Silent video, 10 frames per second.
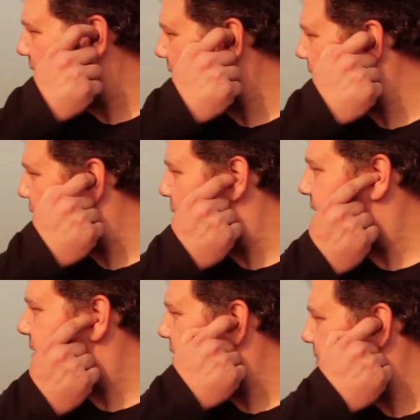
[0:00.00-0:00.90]
that's
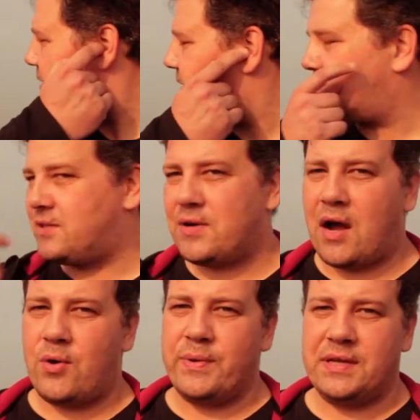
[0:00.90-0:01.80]
quite similar to
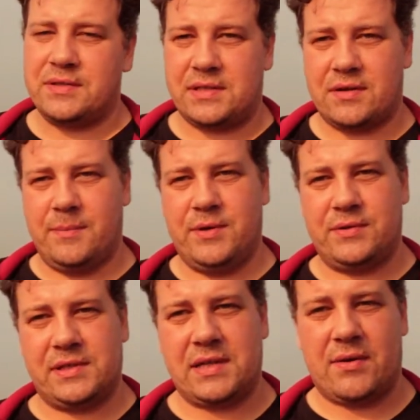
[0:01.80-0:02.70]
how we use our
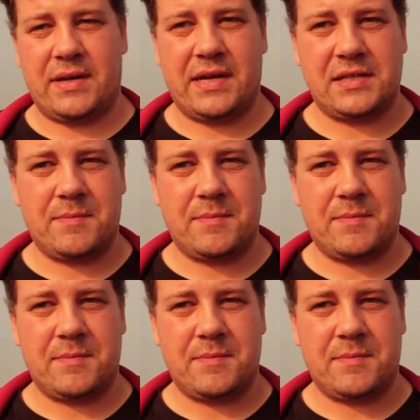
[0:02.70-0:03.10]
computers nowadays.